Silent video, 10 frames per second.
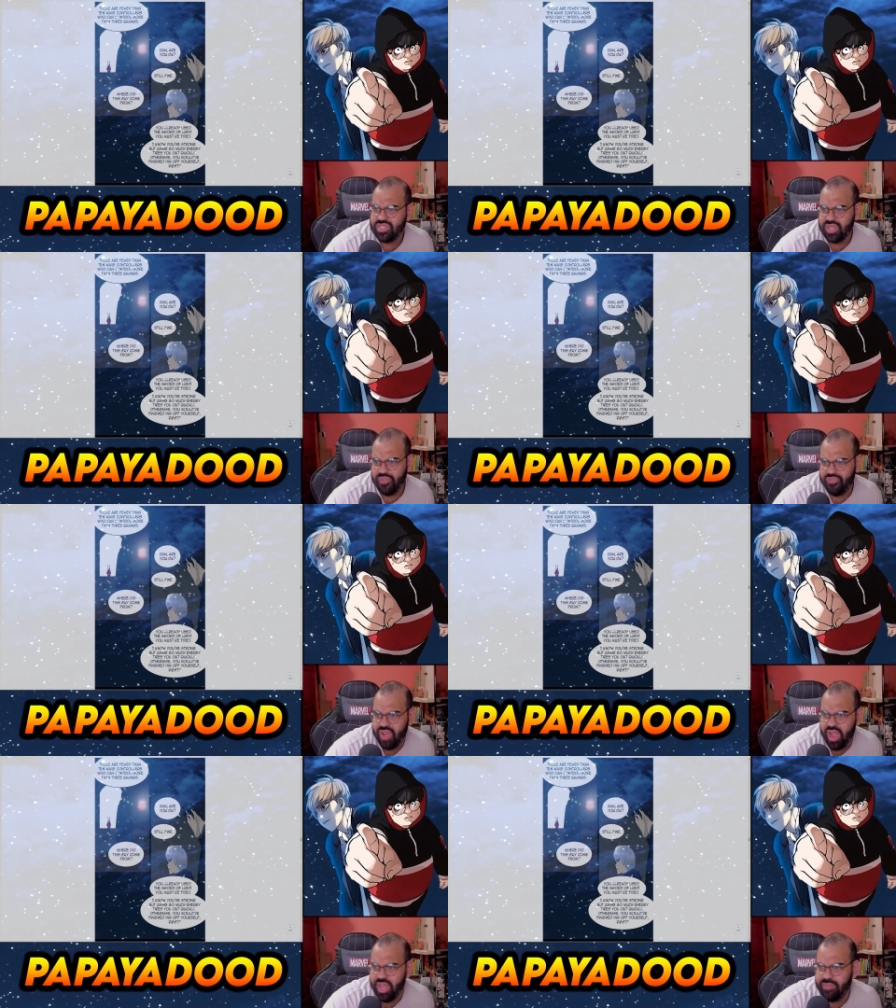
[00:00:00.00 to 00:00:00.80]
Still
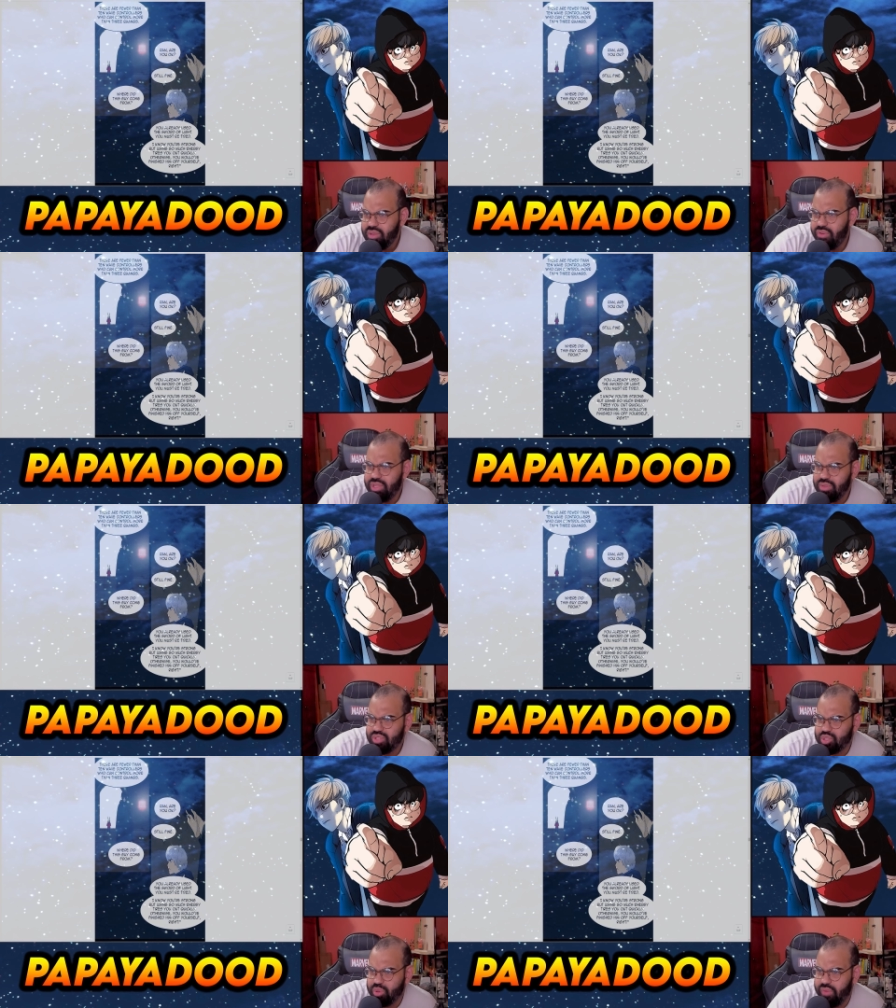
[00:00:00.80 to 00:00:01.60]
fine. You already
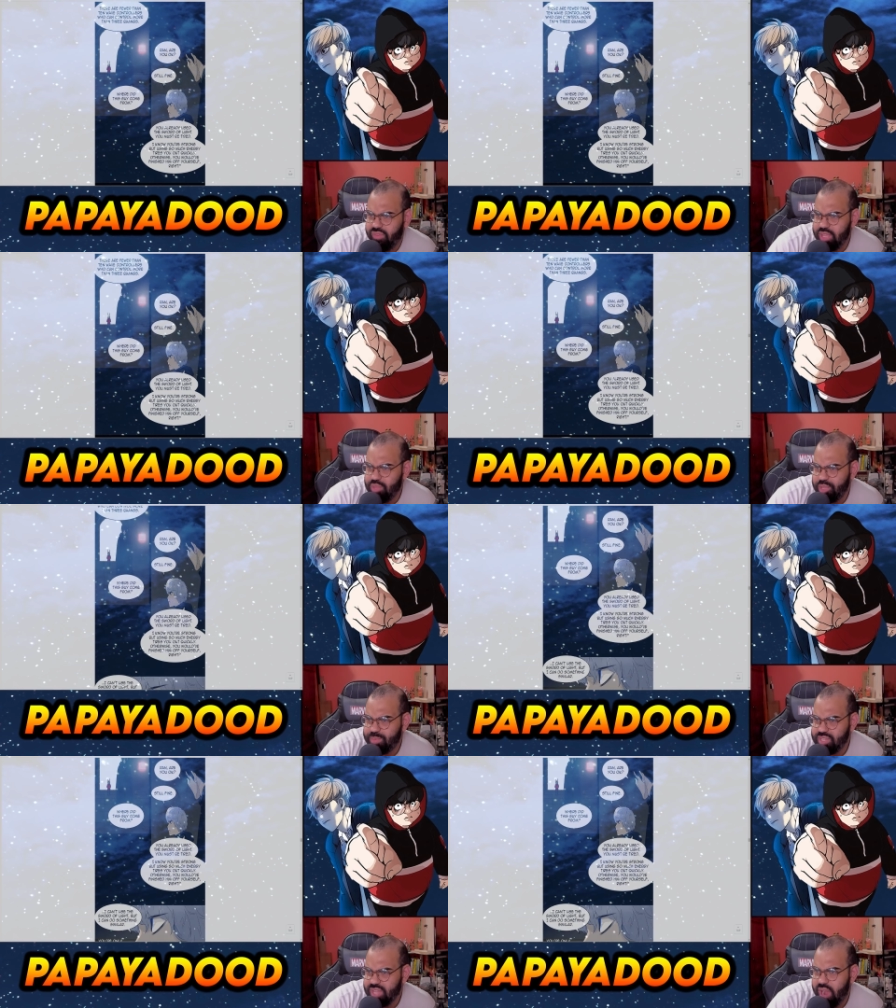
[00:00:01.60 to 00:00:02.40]
used a sword of light. You
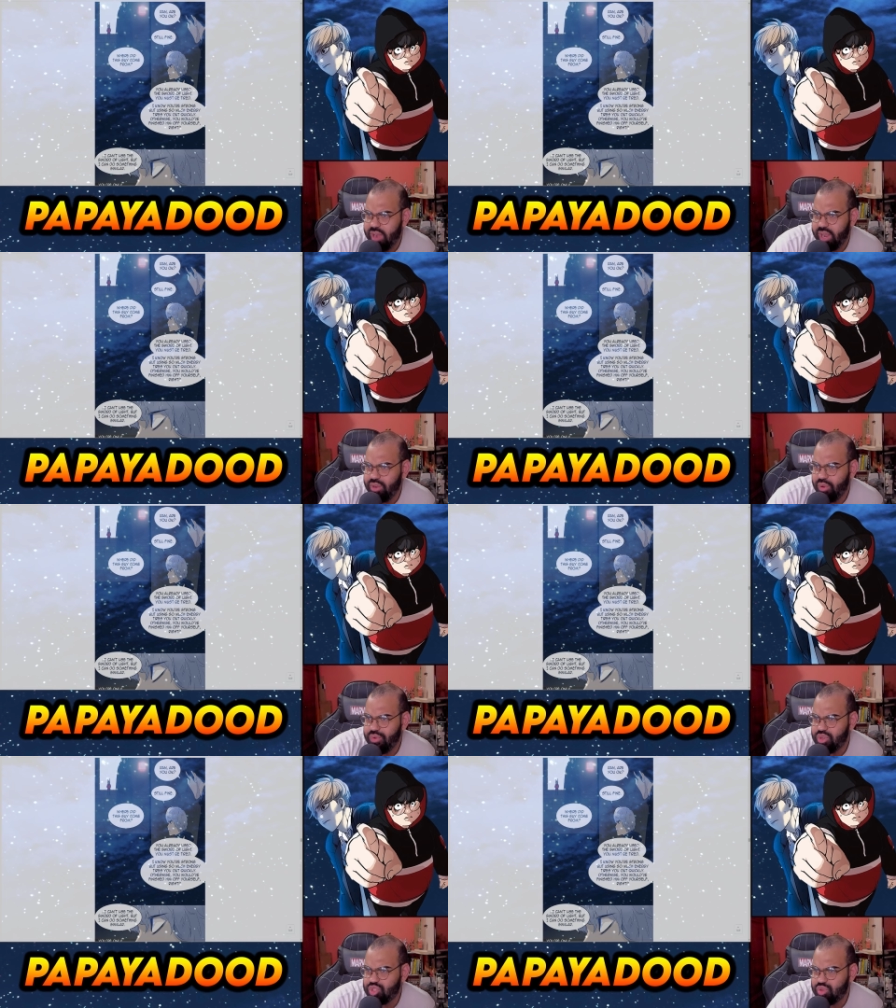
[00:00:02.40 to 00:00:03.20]
must be tired. I know
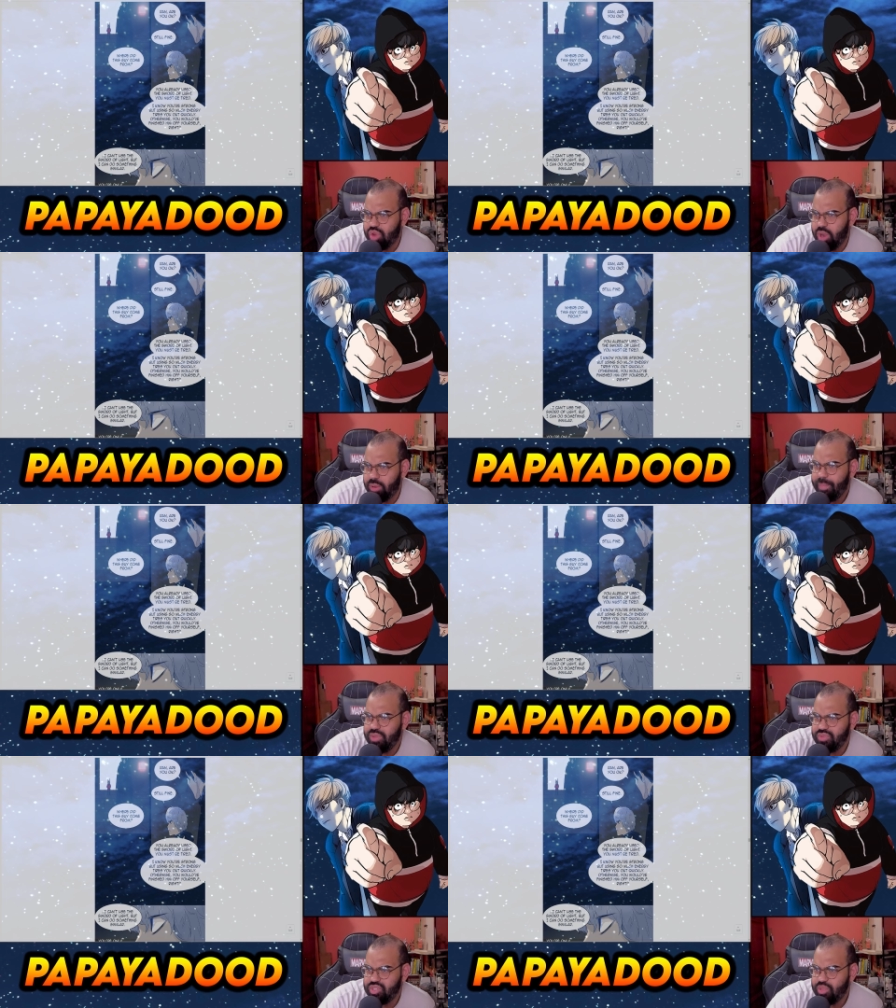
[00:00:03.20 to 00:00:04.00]
you're strong,
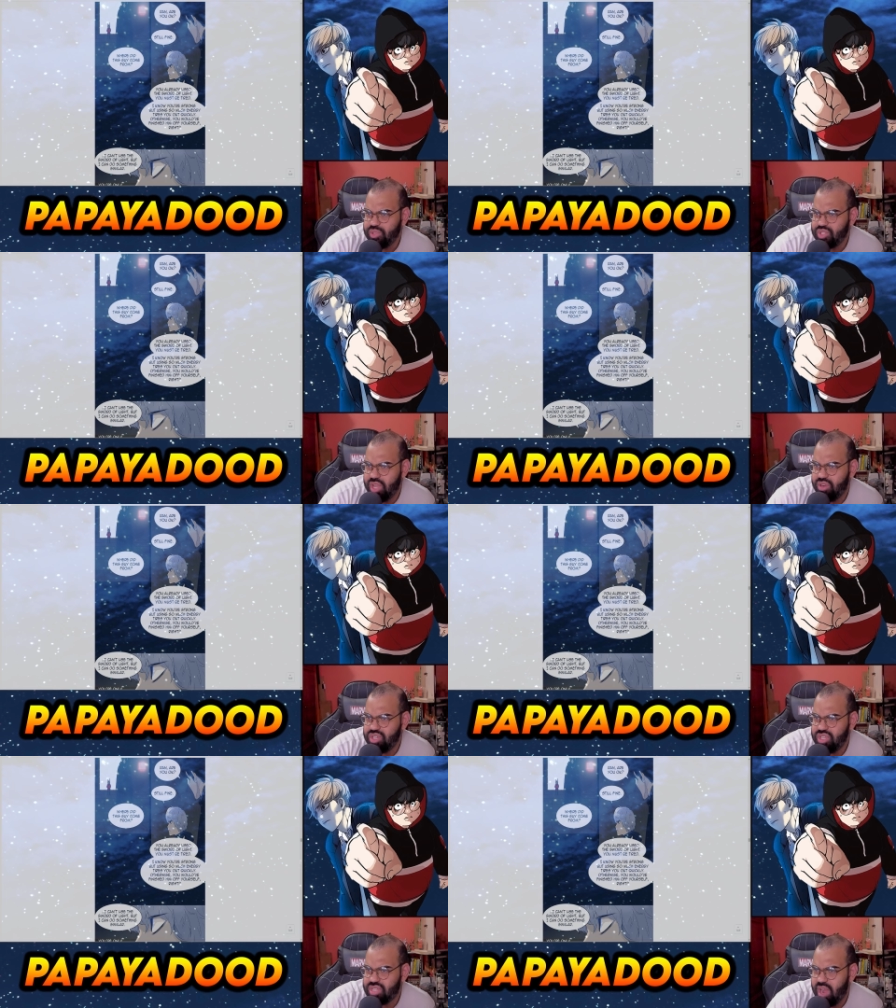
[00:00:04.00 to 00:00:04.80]
but using so much
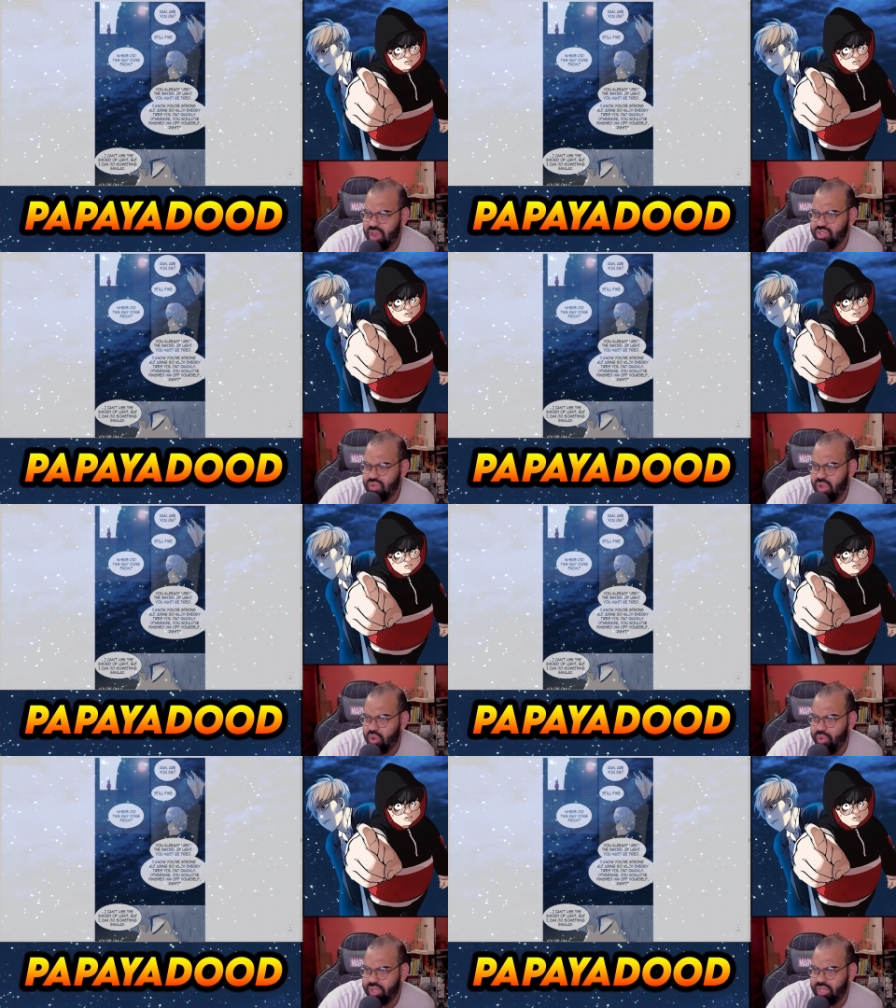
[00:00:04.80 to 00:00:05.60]
energy tires you
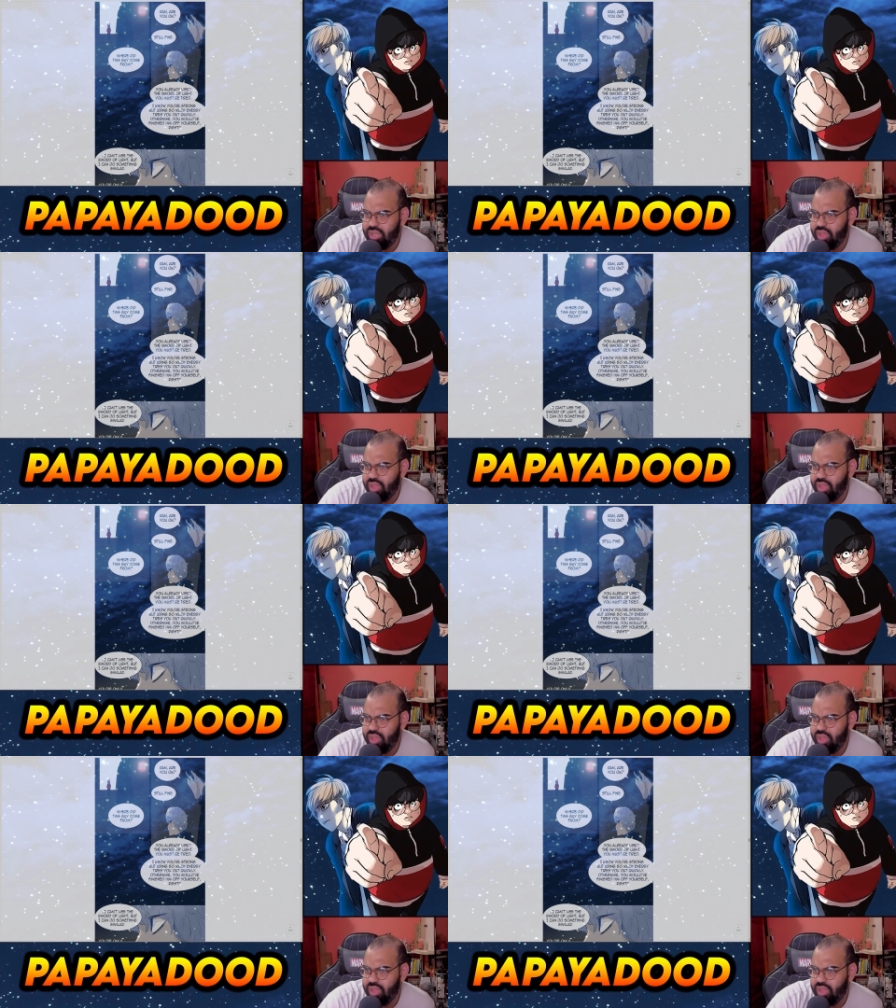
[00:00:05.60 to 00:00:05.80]
out quickly.